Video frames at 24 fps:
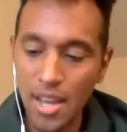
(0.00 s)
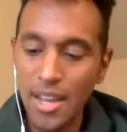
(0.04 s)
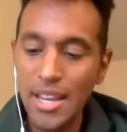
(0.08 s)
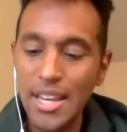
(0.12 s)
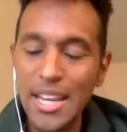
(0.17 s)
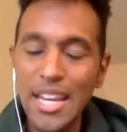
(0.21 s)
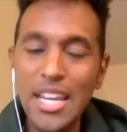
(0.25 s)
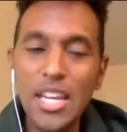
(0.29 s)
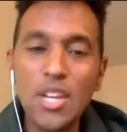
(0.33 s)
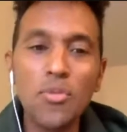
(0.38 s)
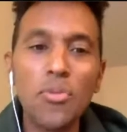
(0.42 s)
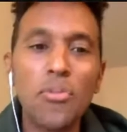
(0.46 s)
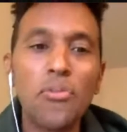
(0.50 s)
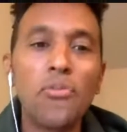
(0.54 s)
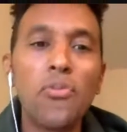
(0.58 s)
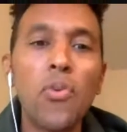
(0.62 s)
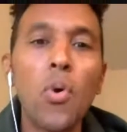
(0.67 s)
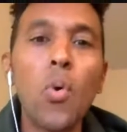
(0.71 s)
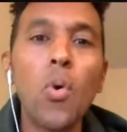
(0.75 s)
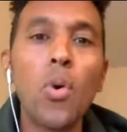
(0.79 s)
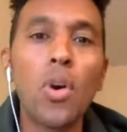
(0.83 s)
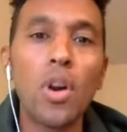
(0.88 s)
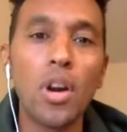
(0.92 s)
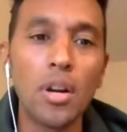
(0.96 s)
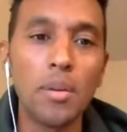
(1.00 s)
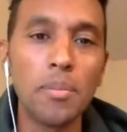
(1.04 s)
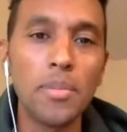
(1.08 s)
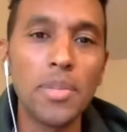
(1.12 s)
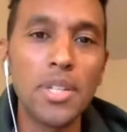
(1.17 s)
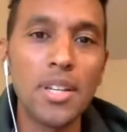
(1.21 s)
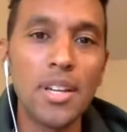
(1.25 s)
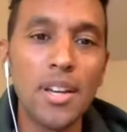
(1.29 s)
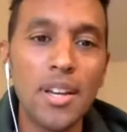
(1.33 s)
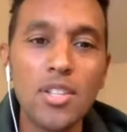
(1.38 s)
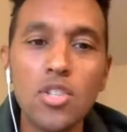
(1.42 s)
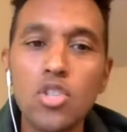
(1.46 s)

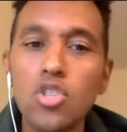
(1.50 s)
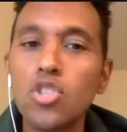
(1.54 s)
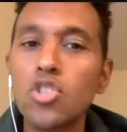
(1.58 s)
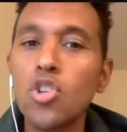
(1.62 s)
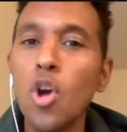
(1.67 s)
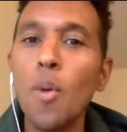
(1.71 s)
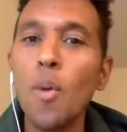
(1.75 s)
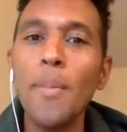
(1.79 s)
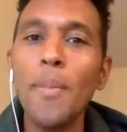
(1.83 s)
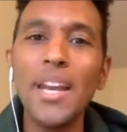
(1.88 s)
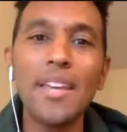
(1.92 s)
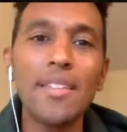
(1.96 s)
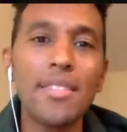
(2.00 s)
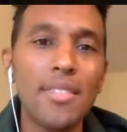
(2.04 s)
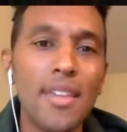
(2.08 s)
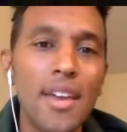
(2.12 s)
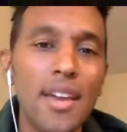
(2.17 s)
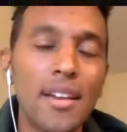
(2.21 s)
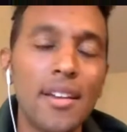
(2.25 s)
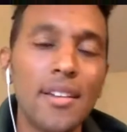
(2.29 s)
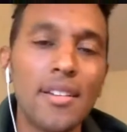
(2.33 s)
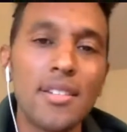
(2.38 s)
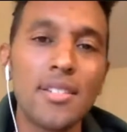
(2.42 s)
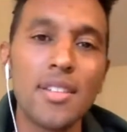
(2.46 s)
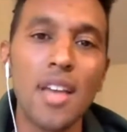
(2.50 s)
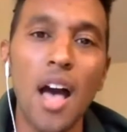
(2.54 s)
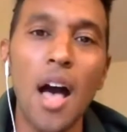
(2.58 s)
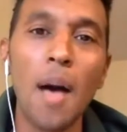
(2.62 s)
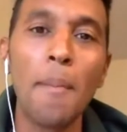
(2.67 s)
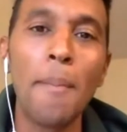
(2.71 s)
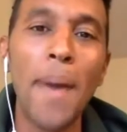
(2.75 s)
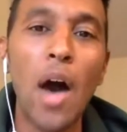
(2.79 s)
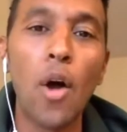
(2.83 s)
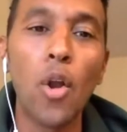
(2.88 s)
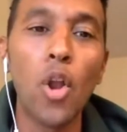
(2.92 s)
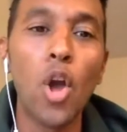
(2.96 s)
informed so many things
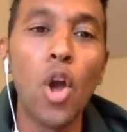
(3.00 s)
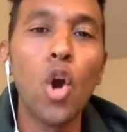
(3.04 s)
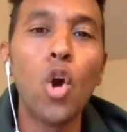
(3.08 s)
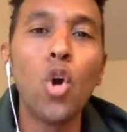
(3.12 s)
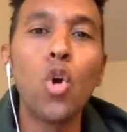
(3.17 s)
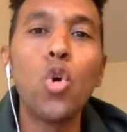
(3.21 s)
about